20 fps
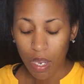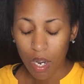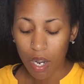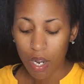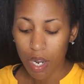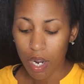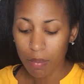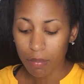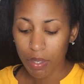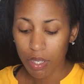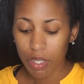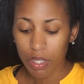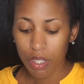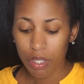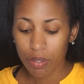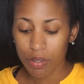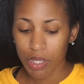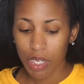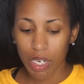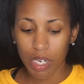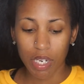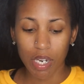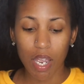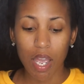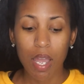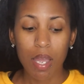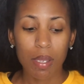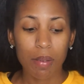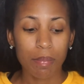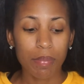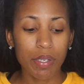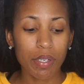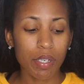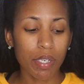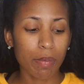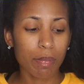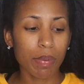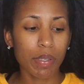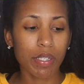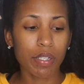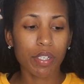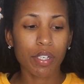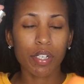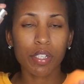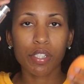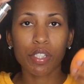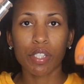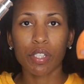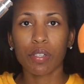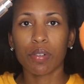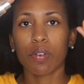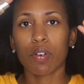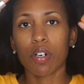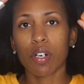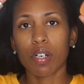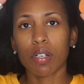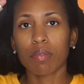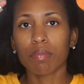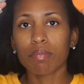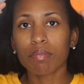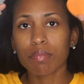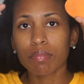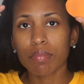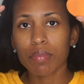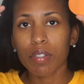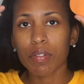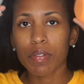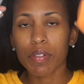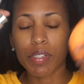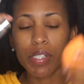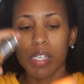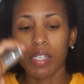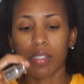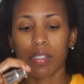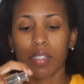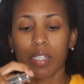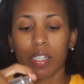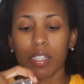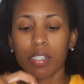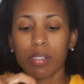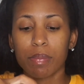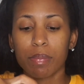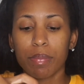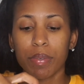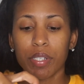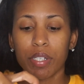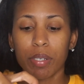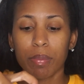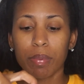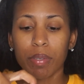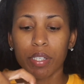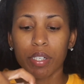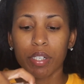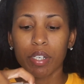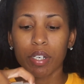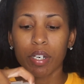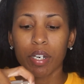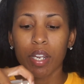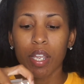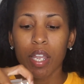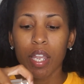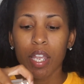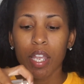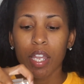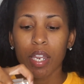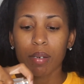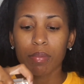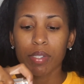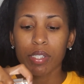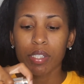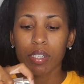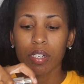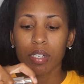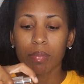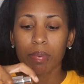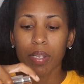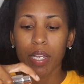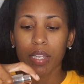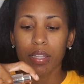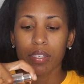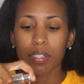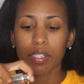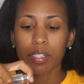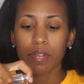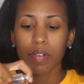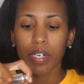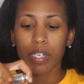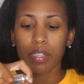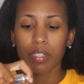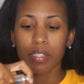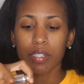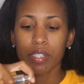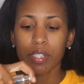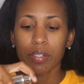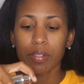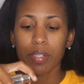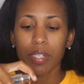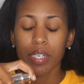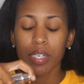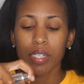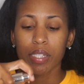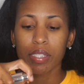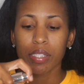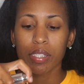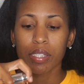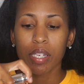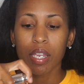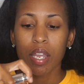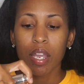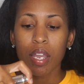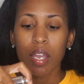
Alright, I'm going to use a beauty blender or the Real Techniques beauty blender, and I'm just going to apply this directly to this.